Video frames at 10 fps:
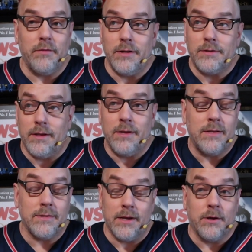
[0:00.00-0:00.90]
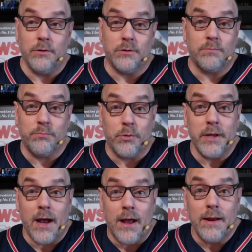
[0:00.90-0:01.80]
And it goes
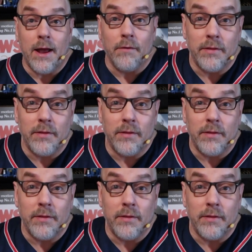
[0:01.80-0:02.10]
pretty high now,